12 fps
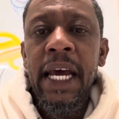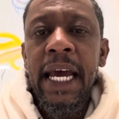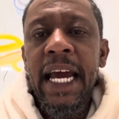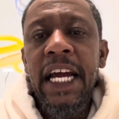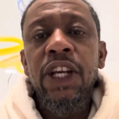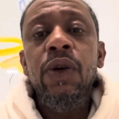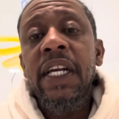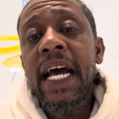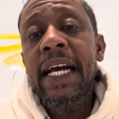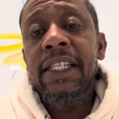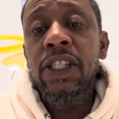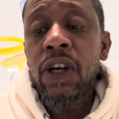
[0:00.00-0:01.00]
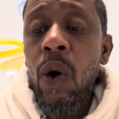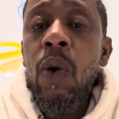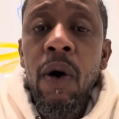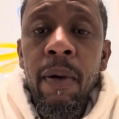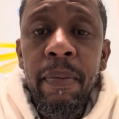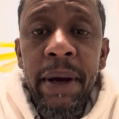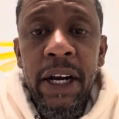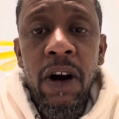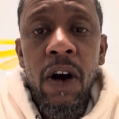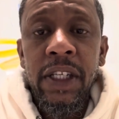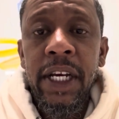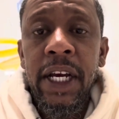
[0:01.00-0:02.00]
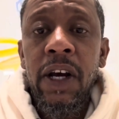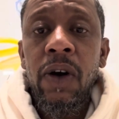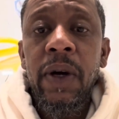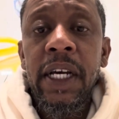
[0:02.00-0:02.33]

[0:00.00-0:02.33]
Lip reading: and you can actually go on Big Cartel,